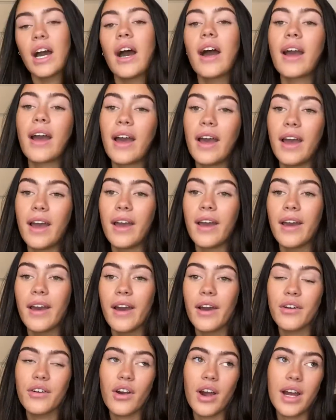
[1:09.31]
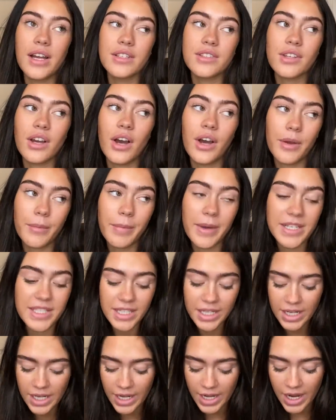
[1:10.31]
Okay, right, so
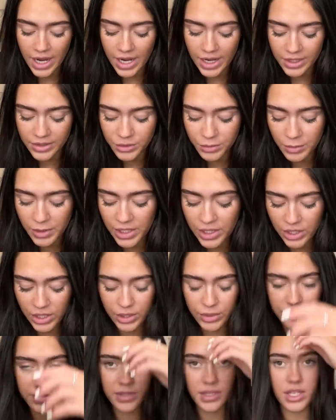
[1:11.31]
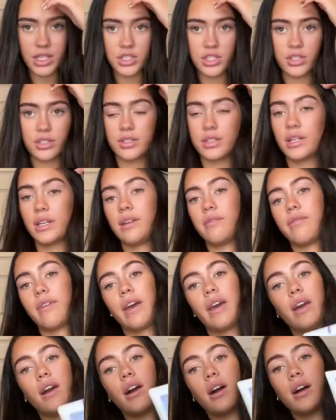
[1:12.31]
basically I normally use uh, just the
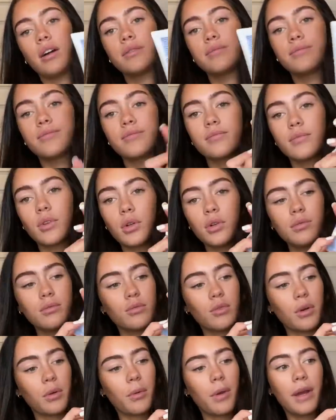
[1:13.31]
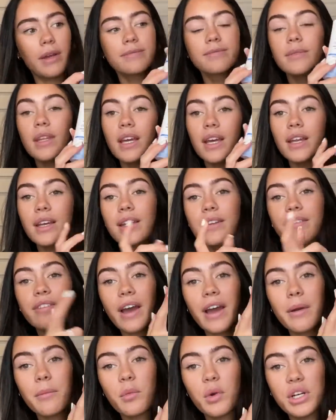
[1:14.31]
Nivea, oh, wrong way,
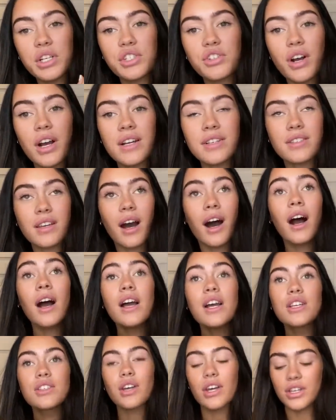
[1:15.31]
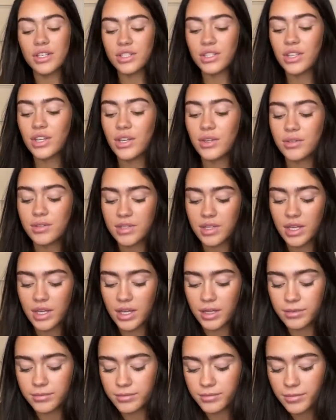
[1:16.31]
Nivea moisturiser. So I used to use
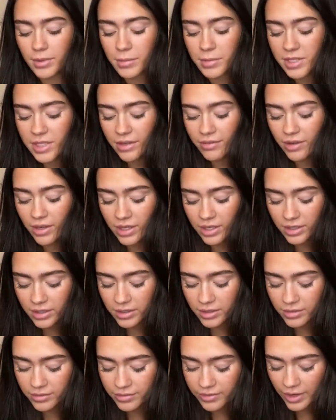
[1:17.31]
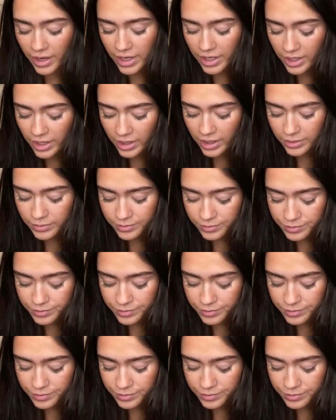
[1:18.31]
the, let me see if I can find it.